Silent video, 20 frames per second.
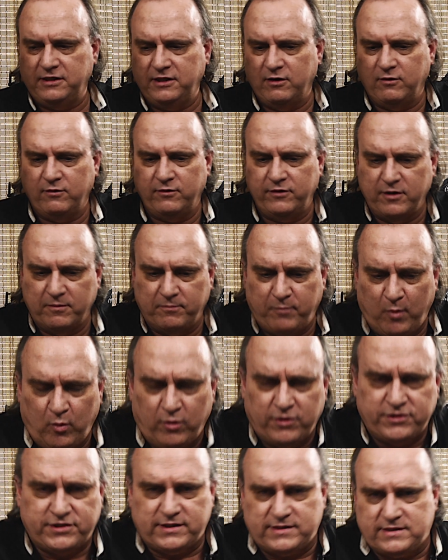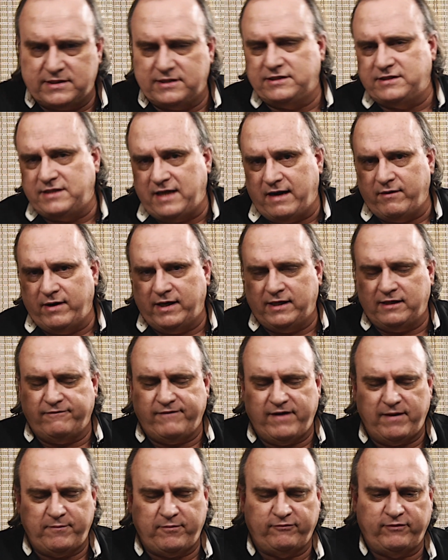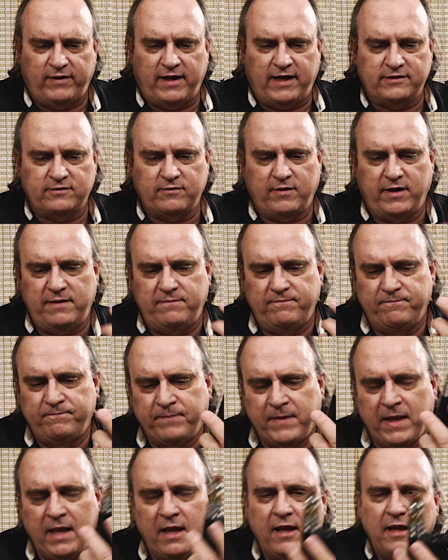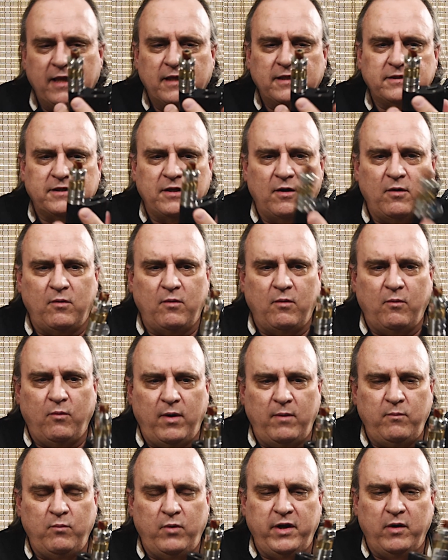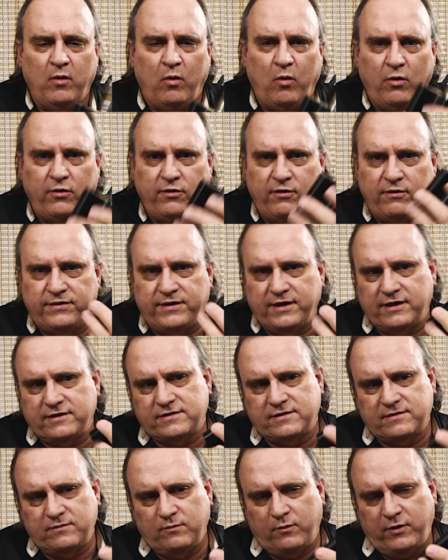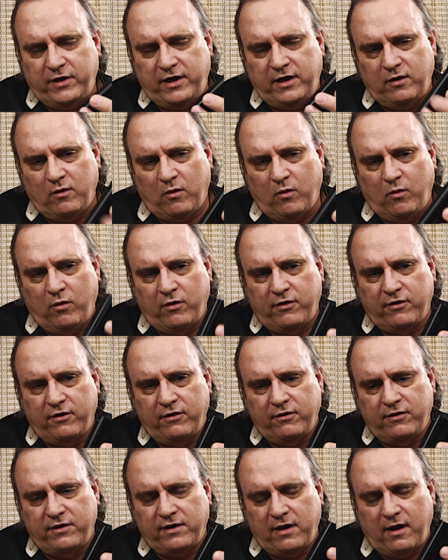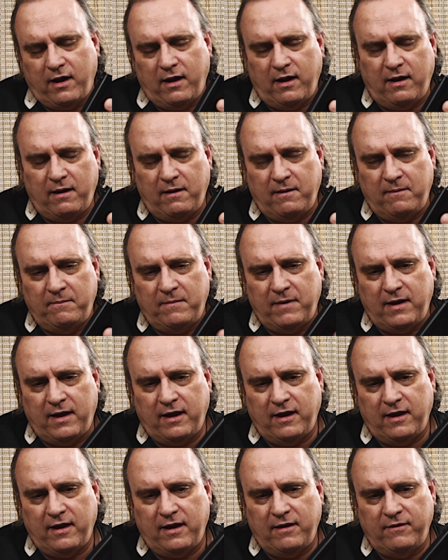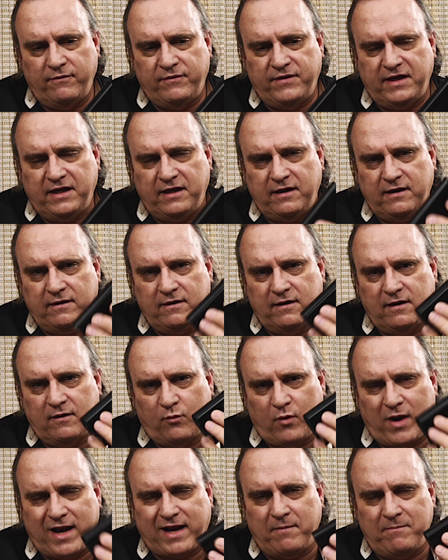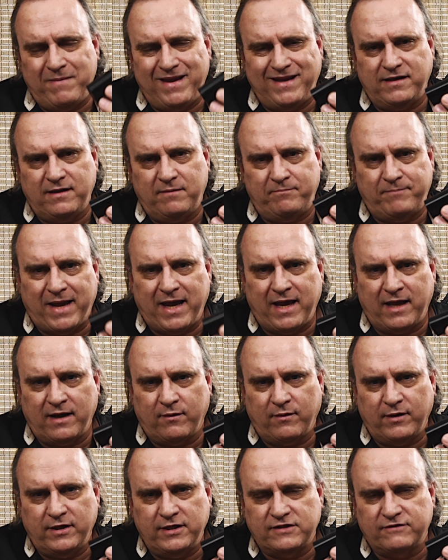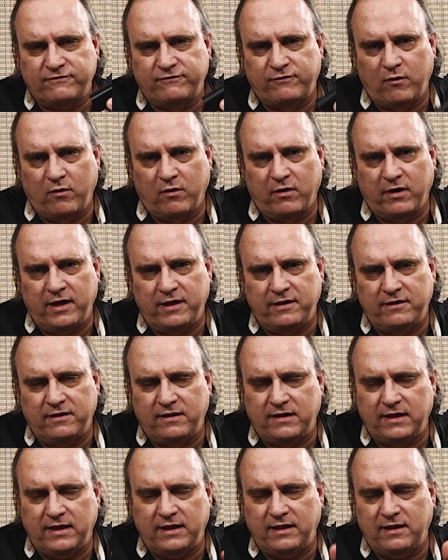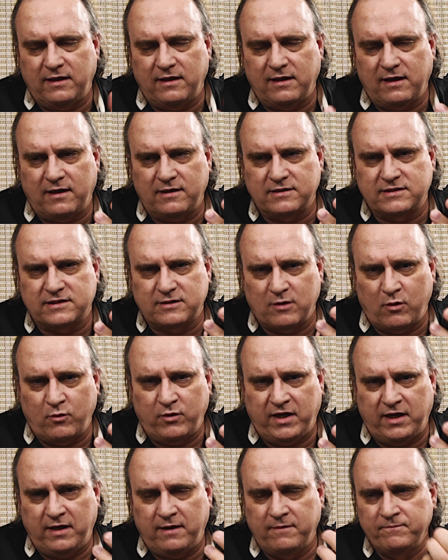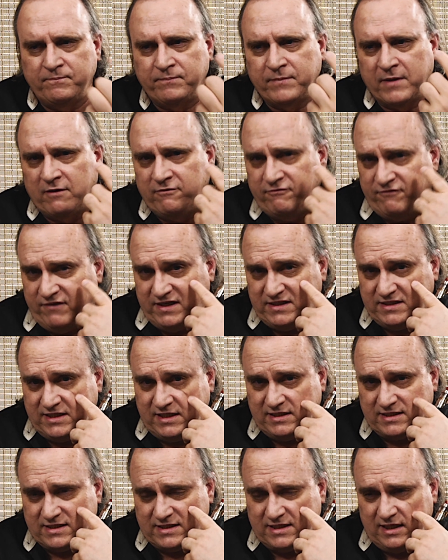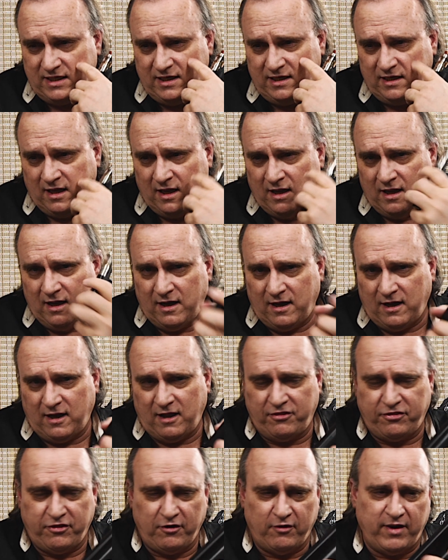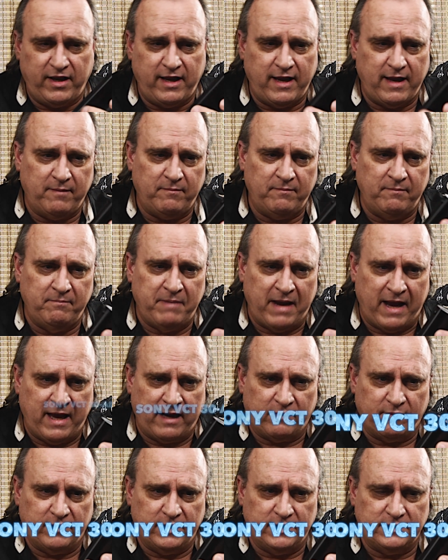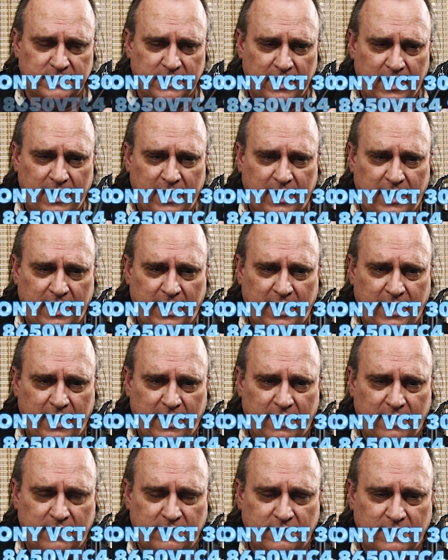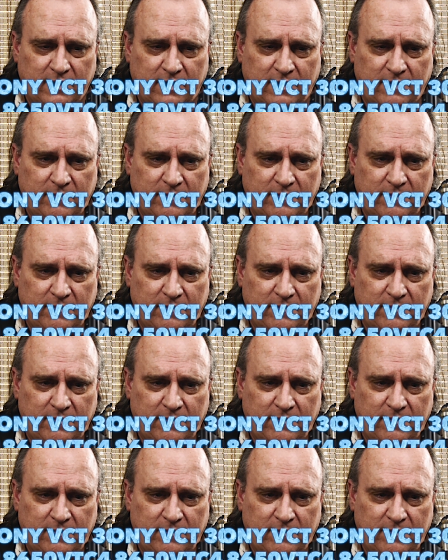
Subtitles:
you know, you're bored just staring at the Vapor Flask, right? So when we ordered this, we ordered the recommended batteries for it, the Sony VTC 30 amp batteries, and